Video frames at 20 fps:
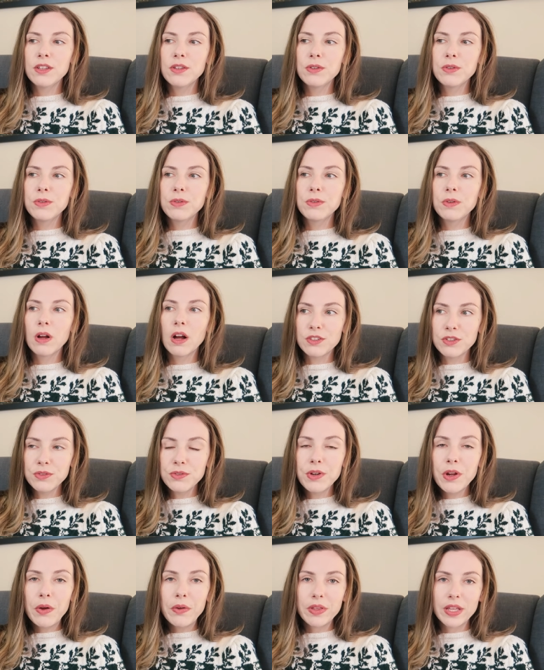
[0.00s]
you do
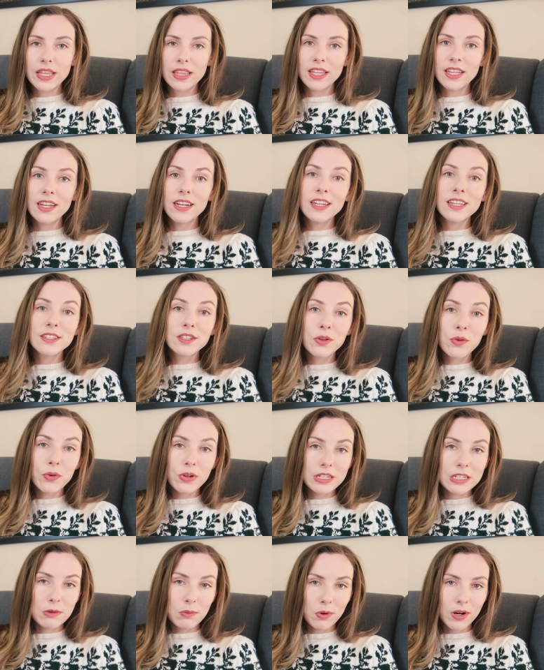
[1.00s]
know that it isn't
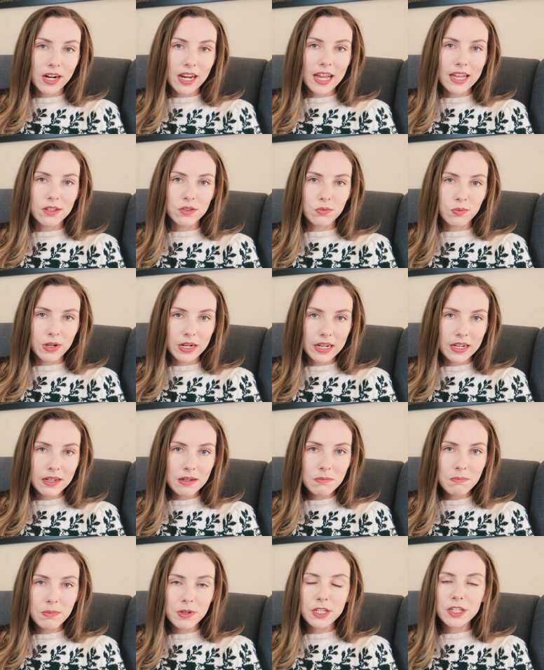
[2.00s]
going to work as
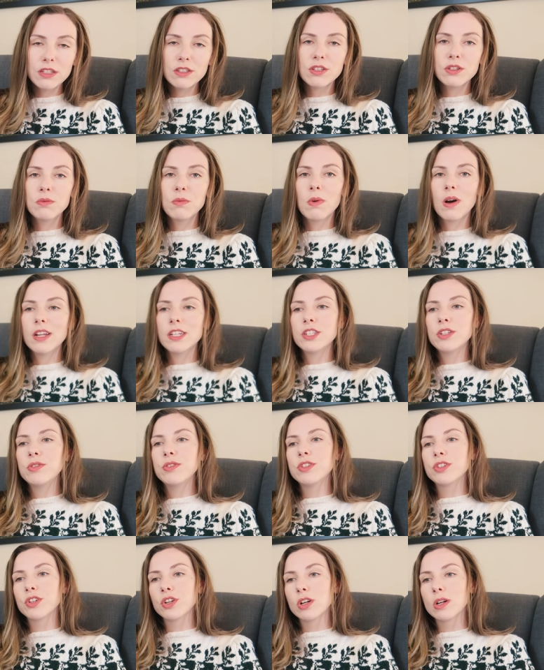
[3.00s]
written, but you do want to
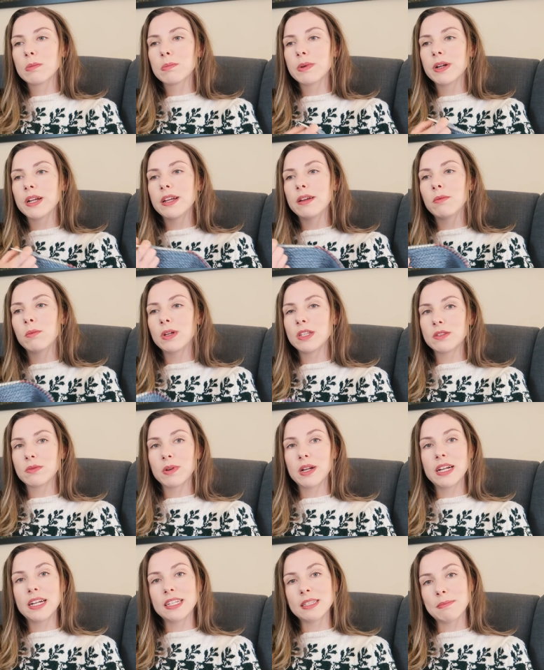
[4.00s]
interpret what's
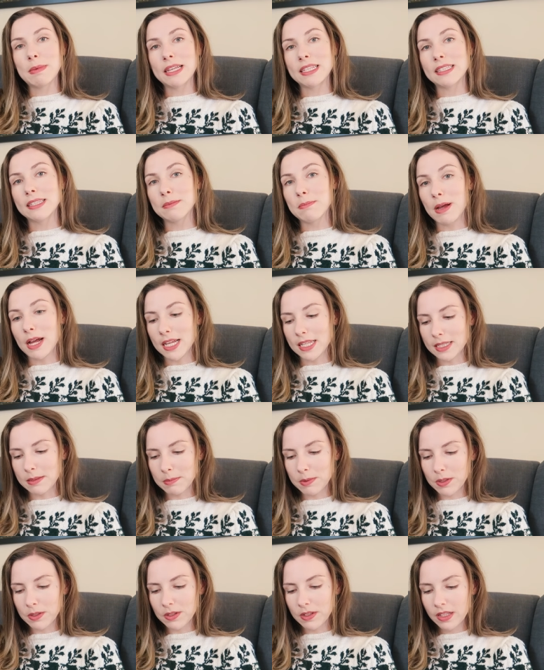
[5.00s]
written as best as
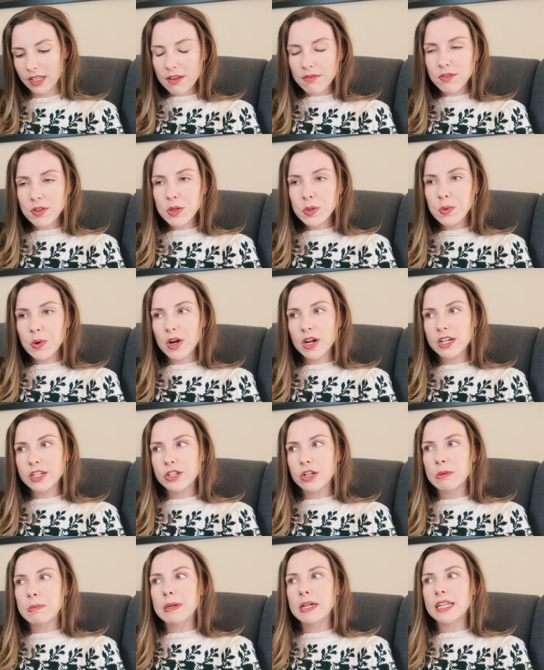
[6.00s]
possible. If you are
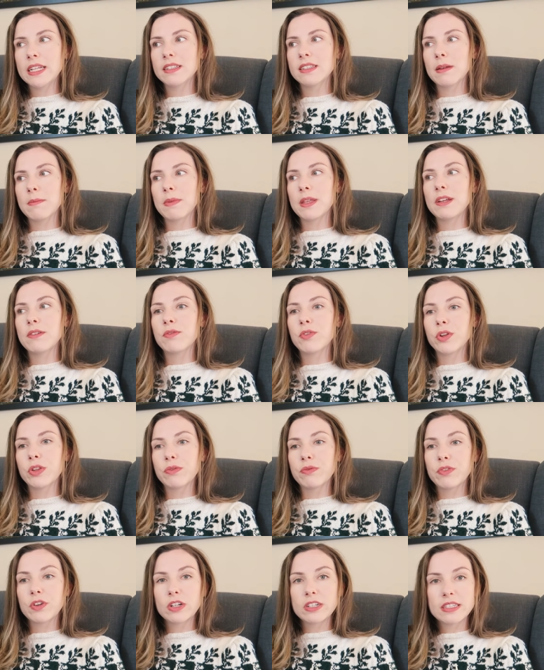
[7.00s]
interpreting something for the
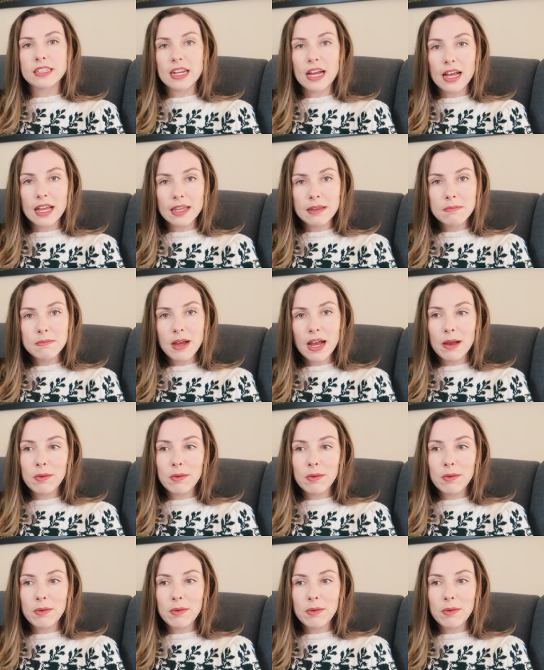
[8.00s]
first time,